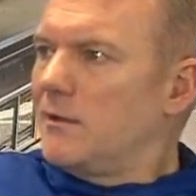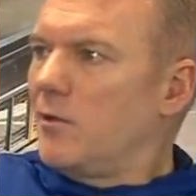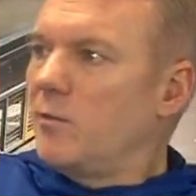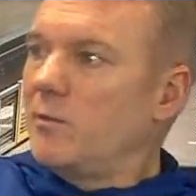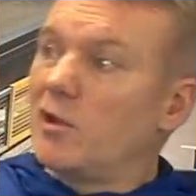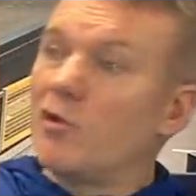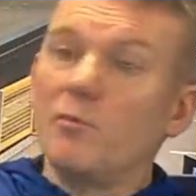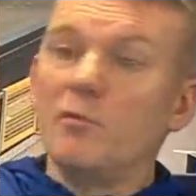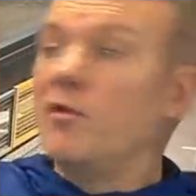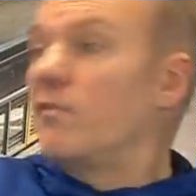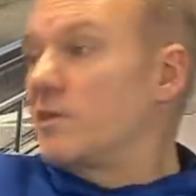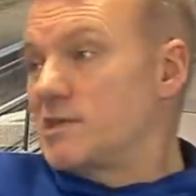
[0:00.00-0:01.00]
You know, you could
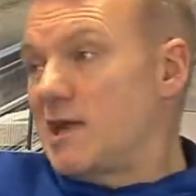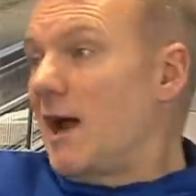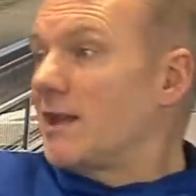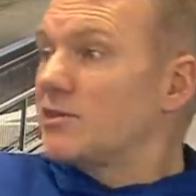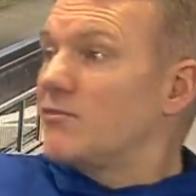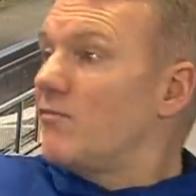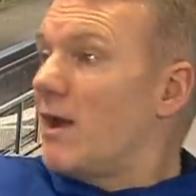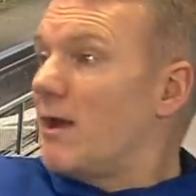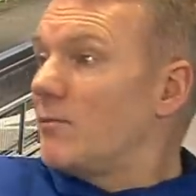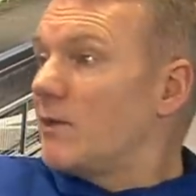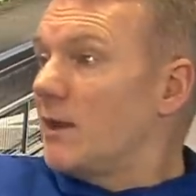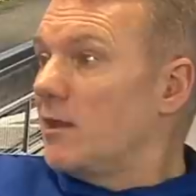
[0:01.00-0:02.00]
move Richarlison
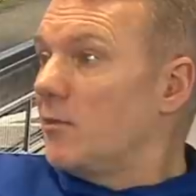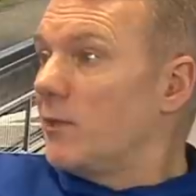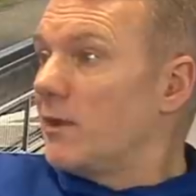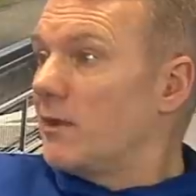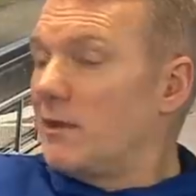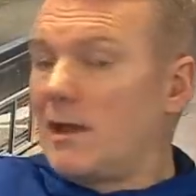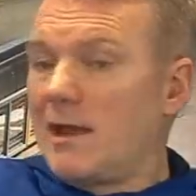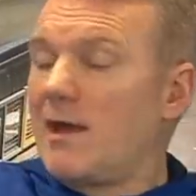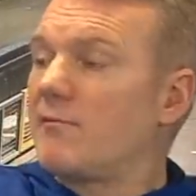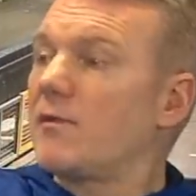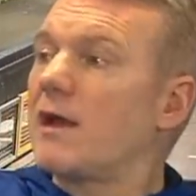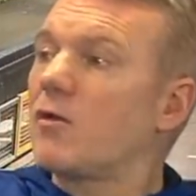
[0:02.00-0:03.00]
around a little bit and
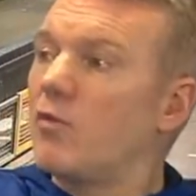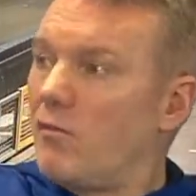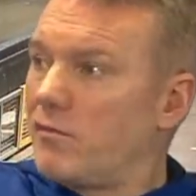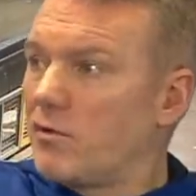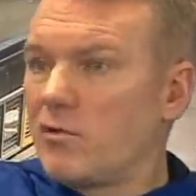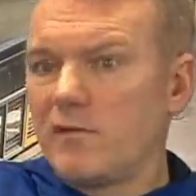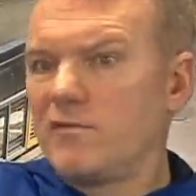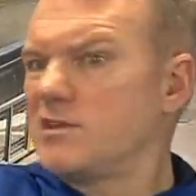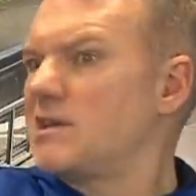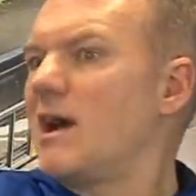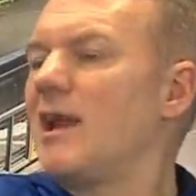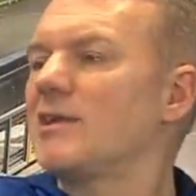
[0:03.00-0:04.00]
have that cover. Or if
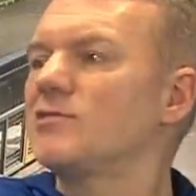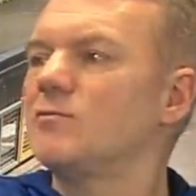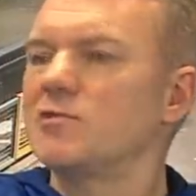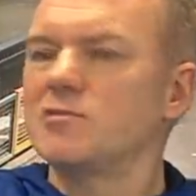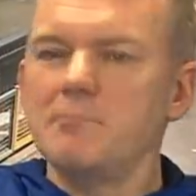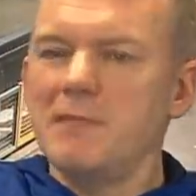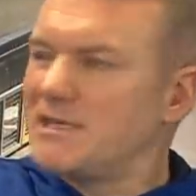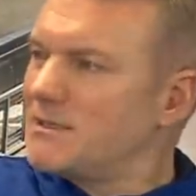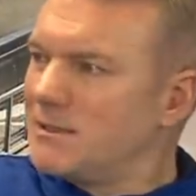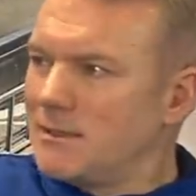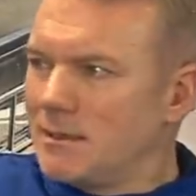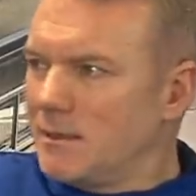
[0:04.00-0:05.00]
Richarlison was
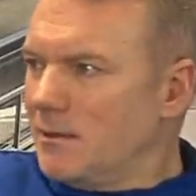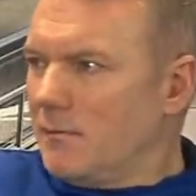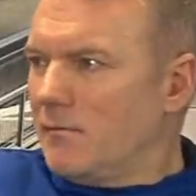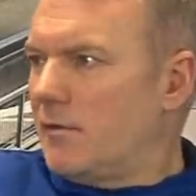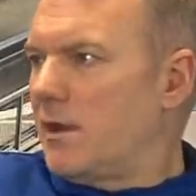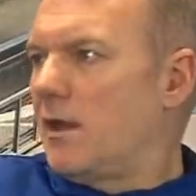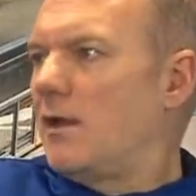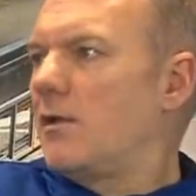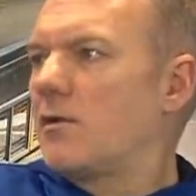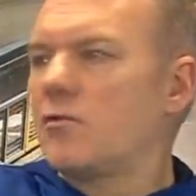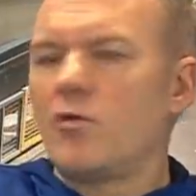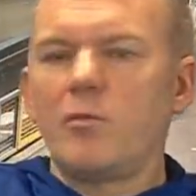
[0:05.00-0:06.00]
missing for a
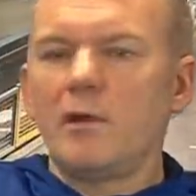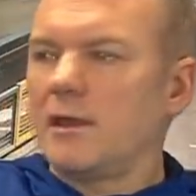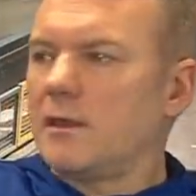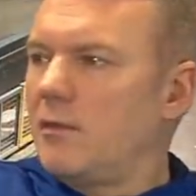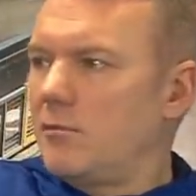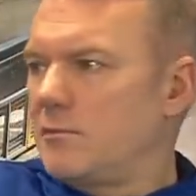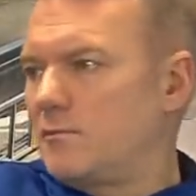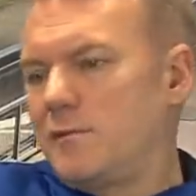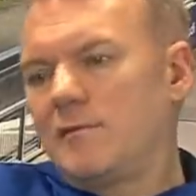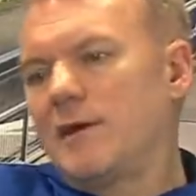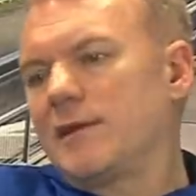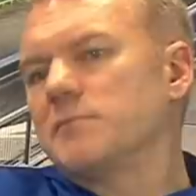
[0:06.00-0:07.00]
couple of, you know,
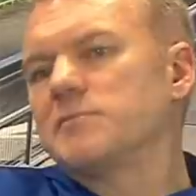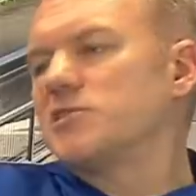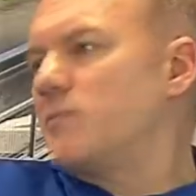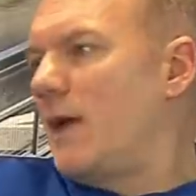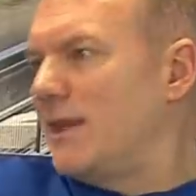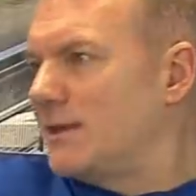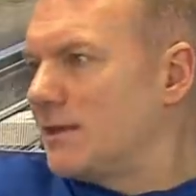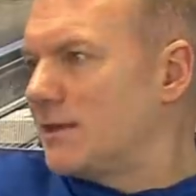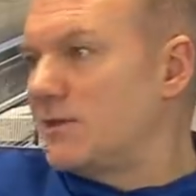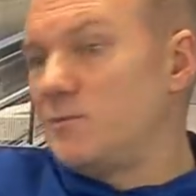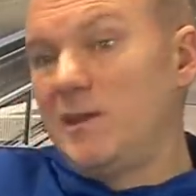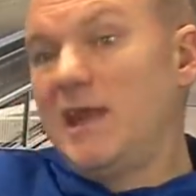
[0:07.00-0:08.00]
we've had him suspended
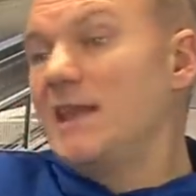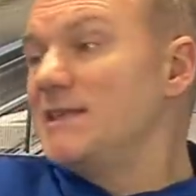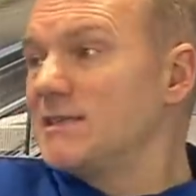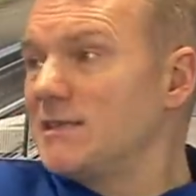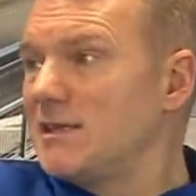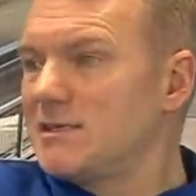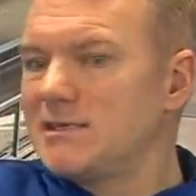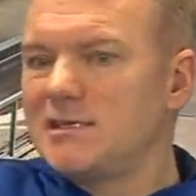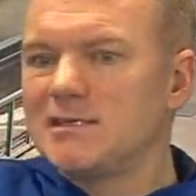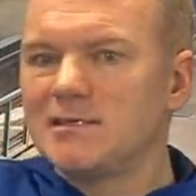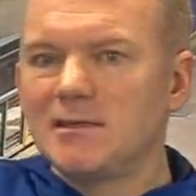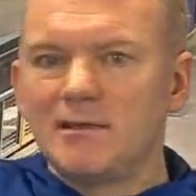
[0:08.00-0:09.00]
and he's been injured this
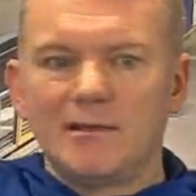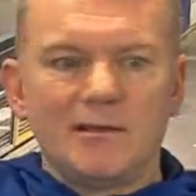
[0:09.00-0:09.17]
season,